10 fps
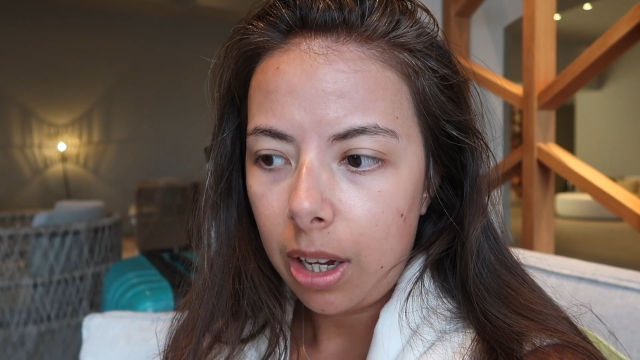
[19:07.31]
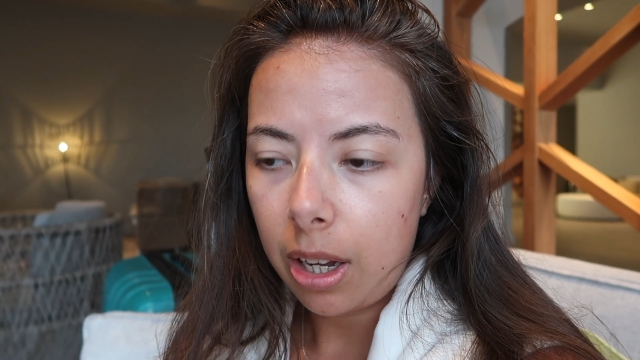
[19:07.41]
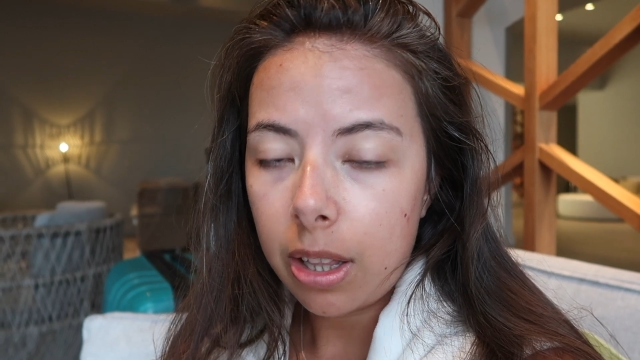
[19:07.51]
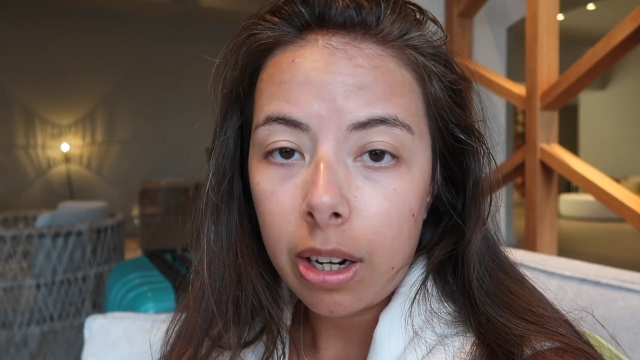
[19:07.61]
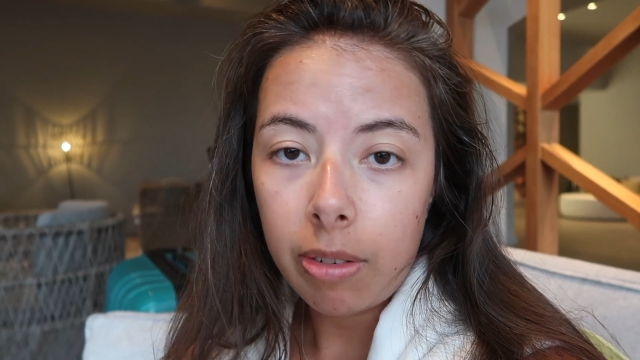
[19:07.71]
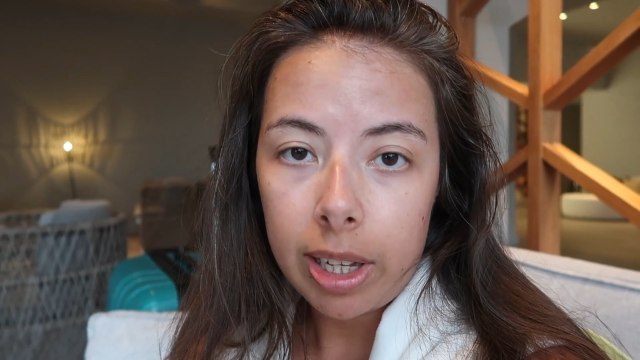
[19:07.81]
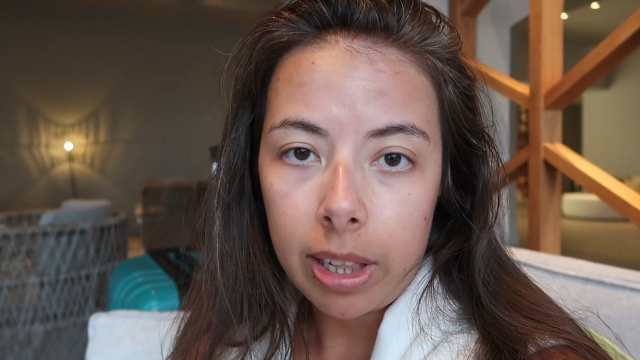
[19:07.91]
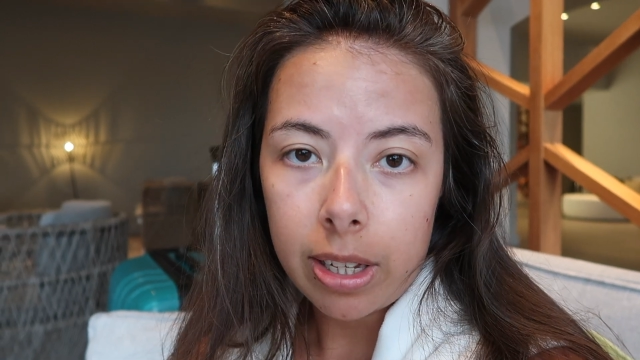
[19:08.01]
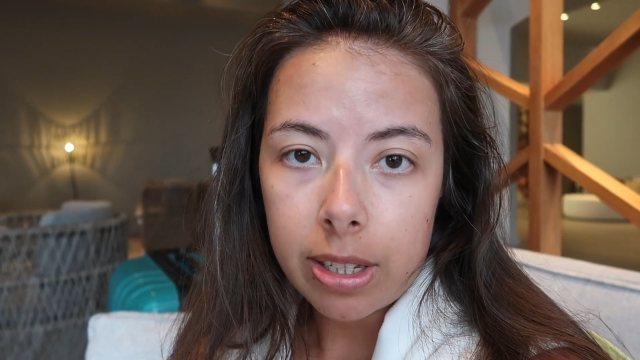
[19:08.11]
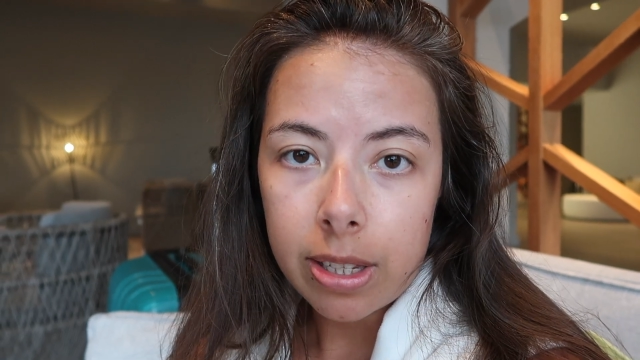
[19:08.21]
And then I
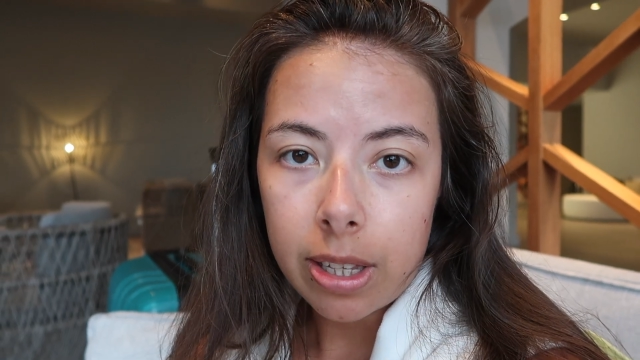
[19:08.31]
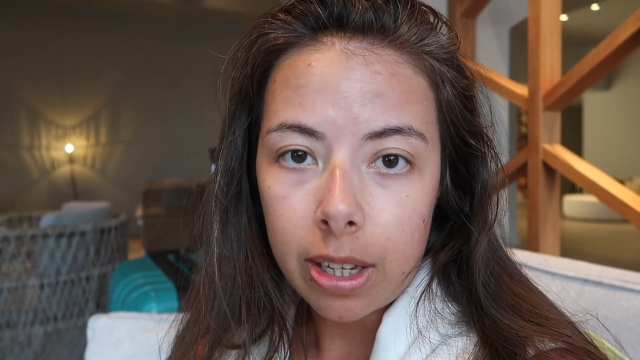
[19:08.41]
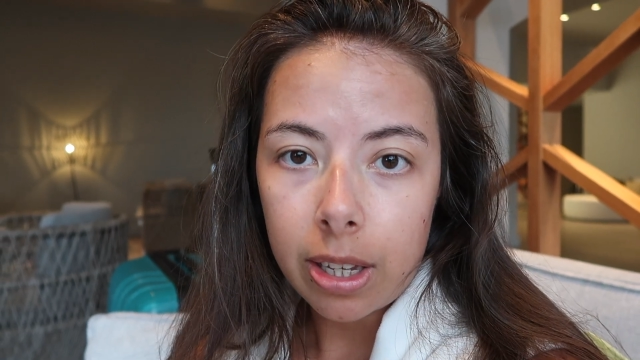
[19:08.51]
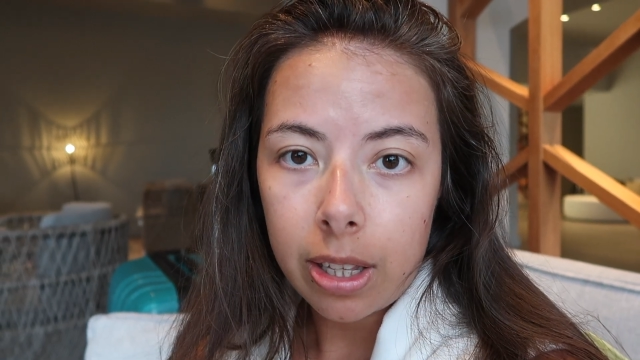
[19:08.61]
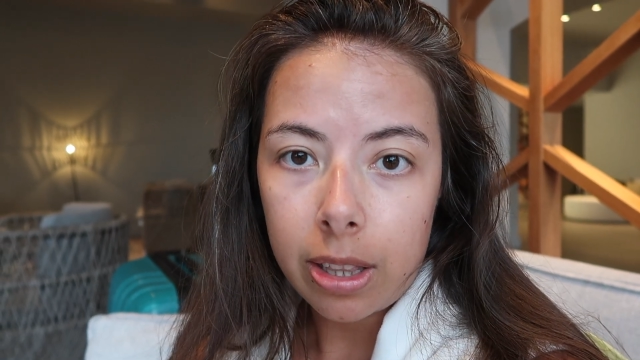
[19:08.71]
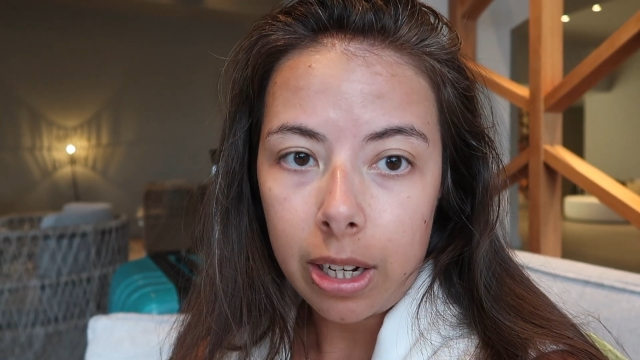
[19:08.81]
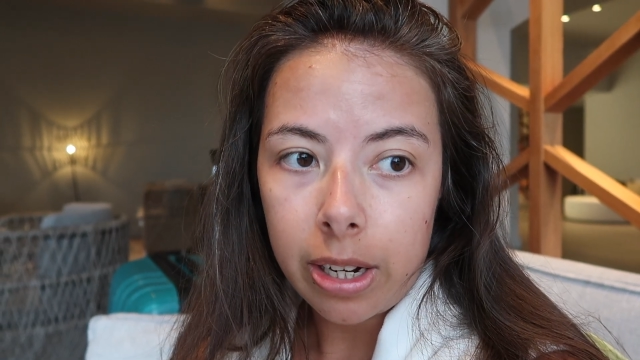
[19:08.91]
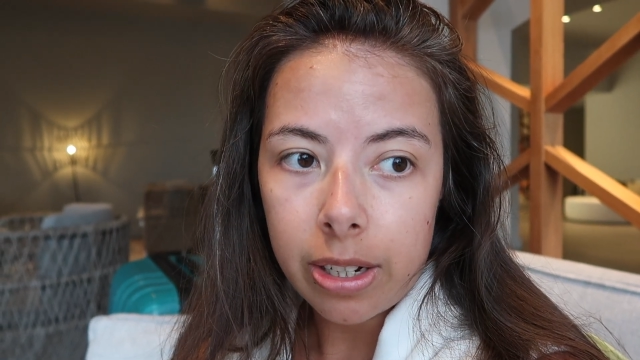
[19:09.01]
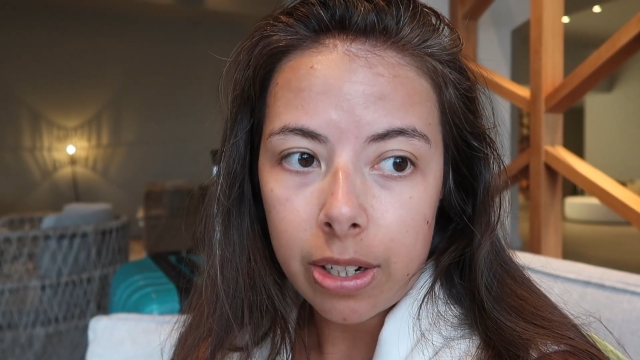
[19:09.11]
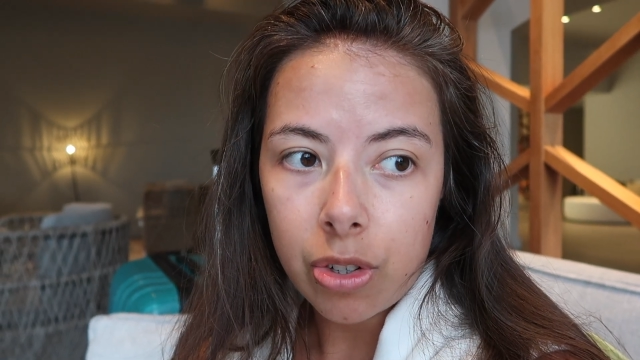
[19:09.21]
realized that the
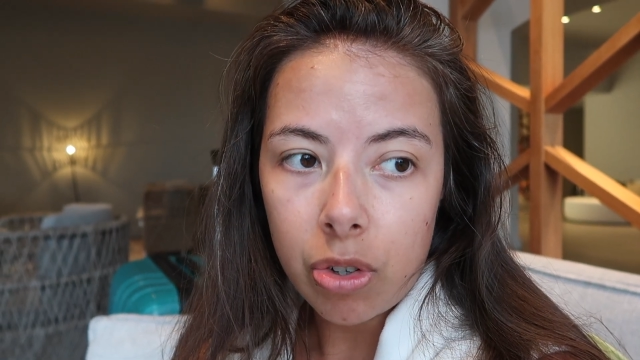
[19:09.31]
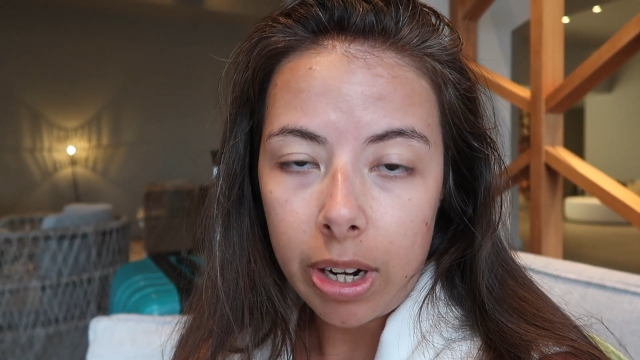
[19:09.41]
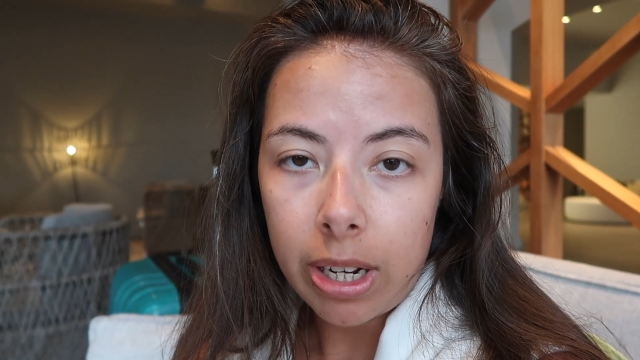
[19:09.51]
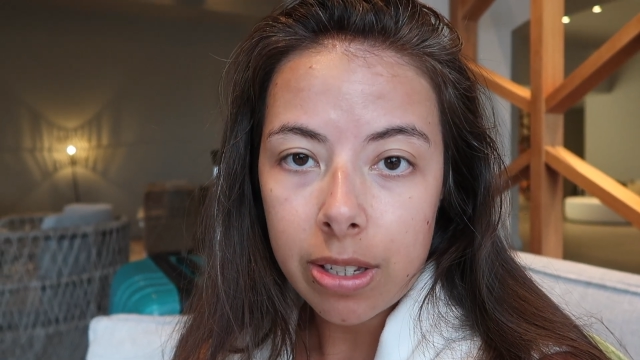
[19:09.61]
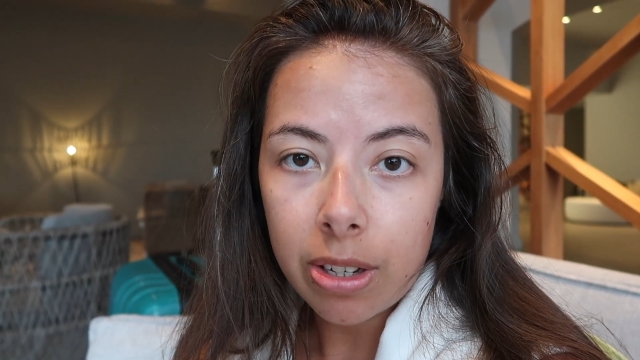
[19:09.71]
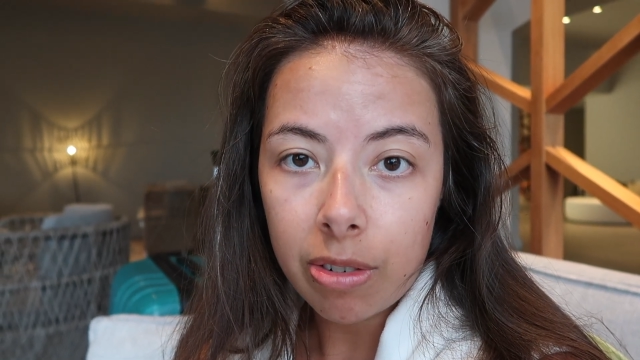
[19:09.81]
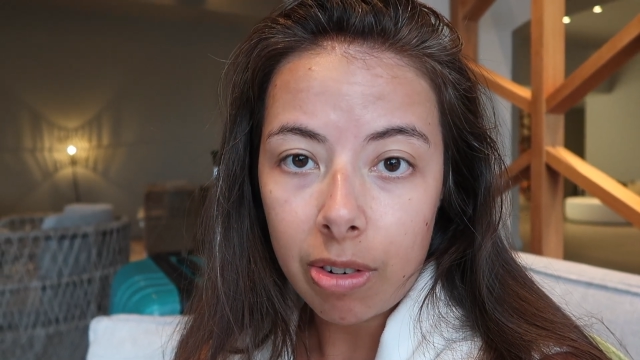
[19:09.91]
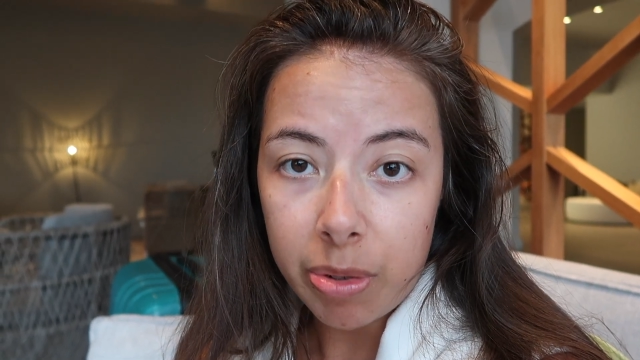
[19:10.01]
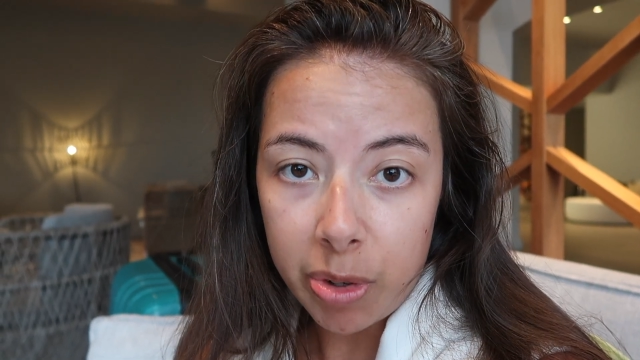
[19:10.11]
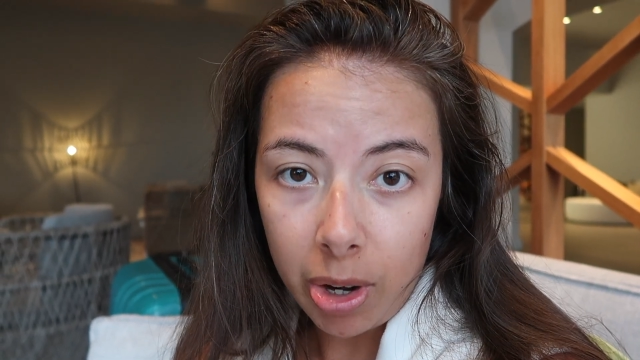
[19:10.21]
London trains
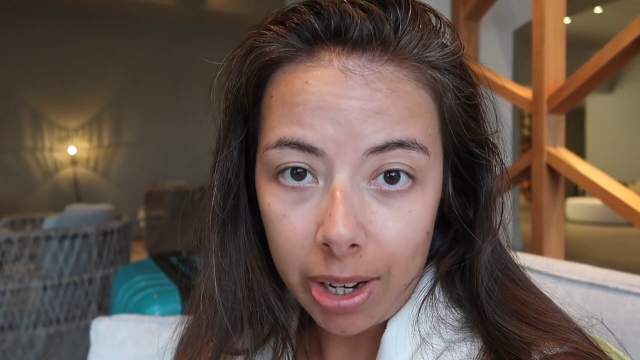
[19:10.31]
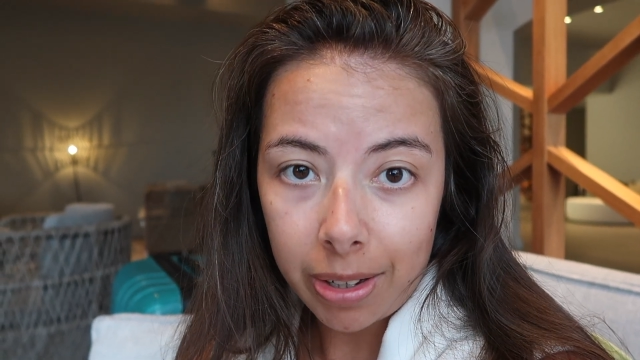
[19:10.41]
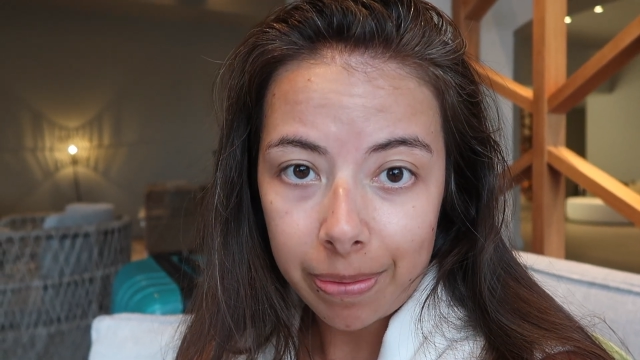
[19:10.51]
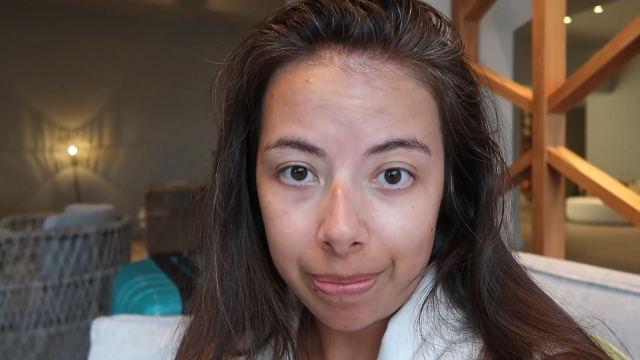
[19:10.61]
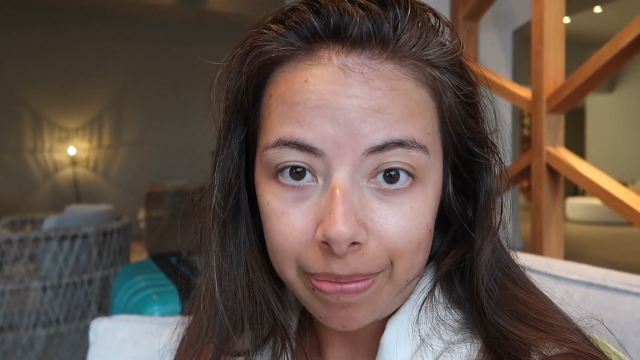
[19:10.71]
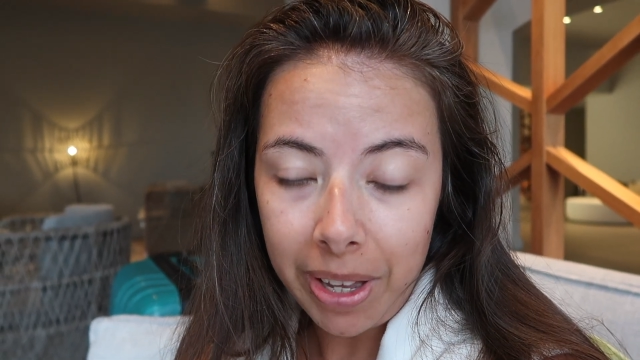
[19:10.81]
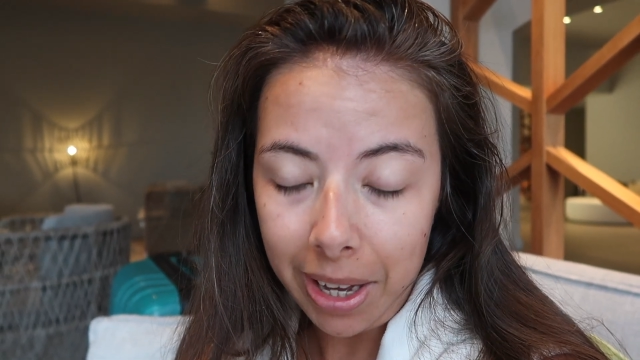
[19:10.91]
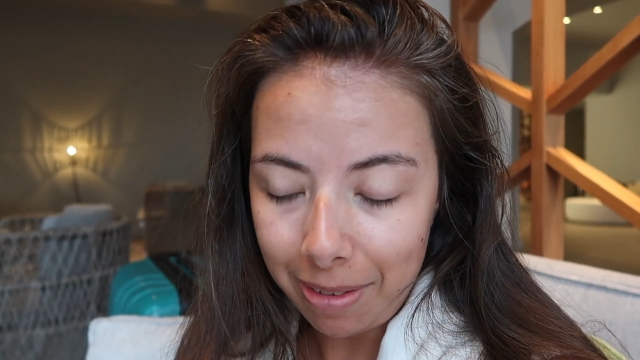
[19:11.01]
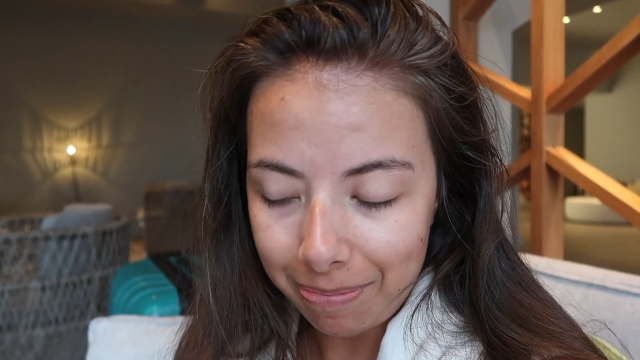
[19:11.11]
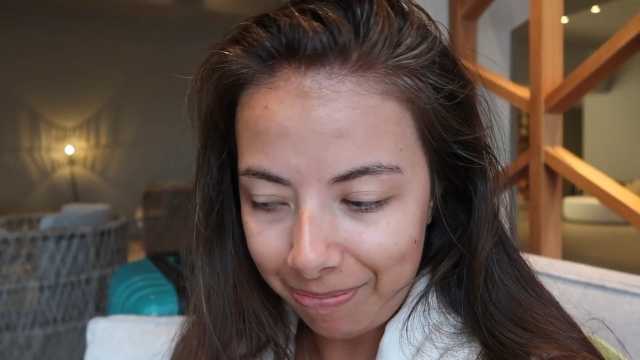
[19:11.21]
are on strike
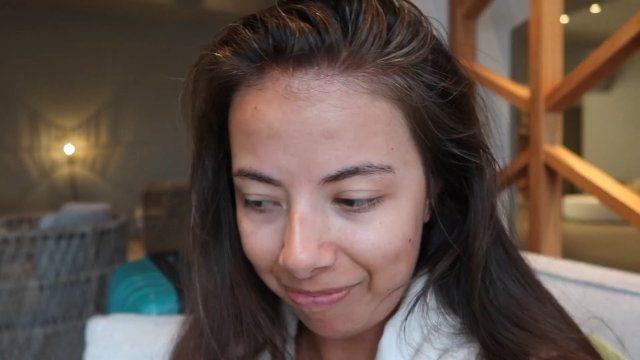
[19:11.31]
again